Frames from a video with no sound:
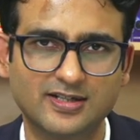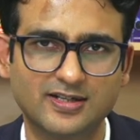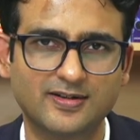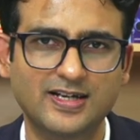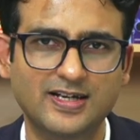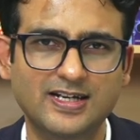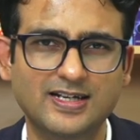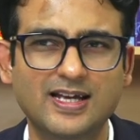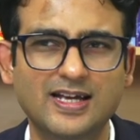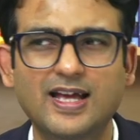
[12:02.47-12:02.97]

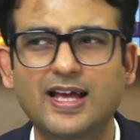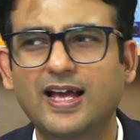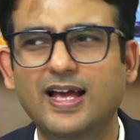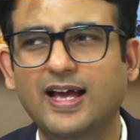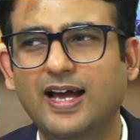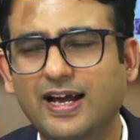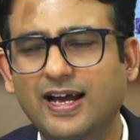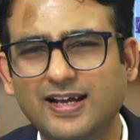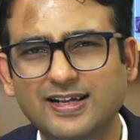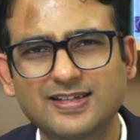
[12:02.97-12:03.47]
right
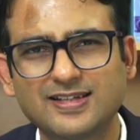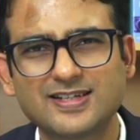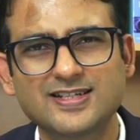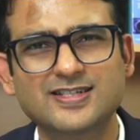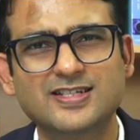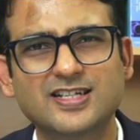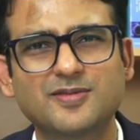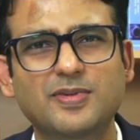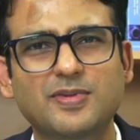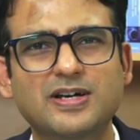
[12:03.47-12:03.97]
and i think
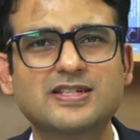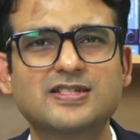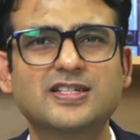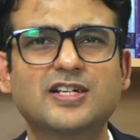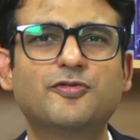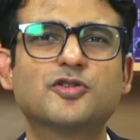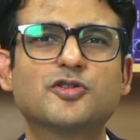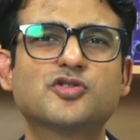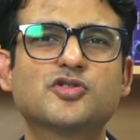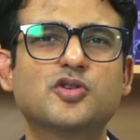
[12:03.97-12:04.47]
stigma is there
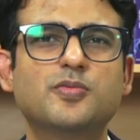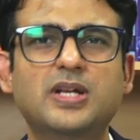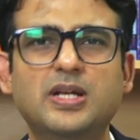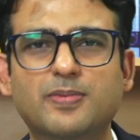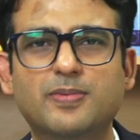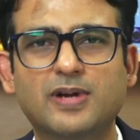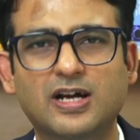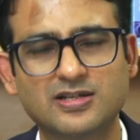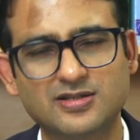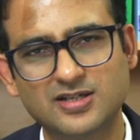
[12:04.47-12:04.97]
for so many
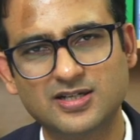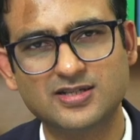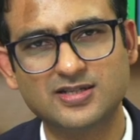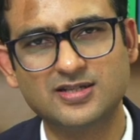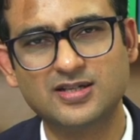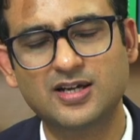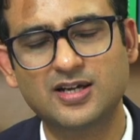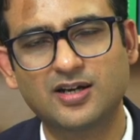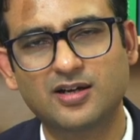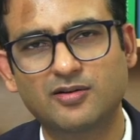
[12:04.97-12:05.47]

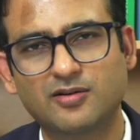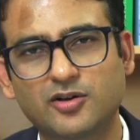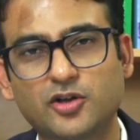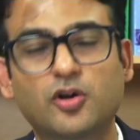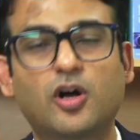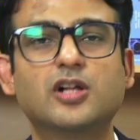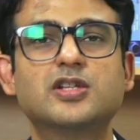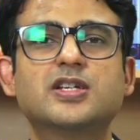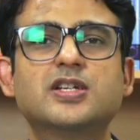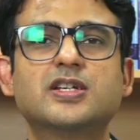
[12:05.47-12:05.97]
branches
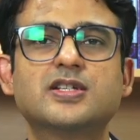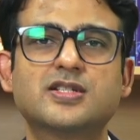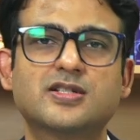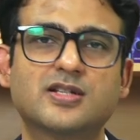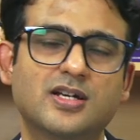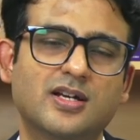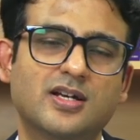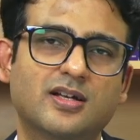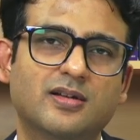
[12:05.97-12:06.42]
neurologists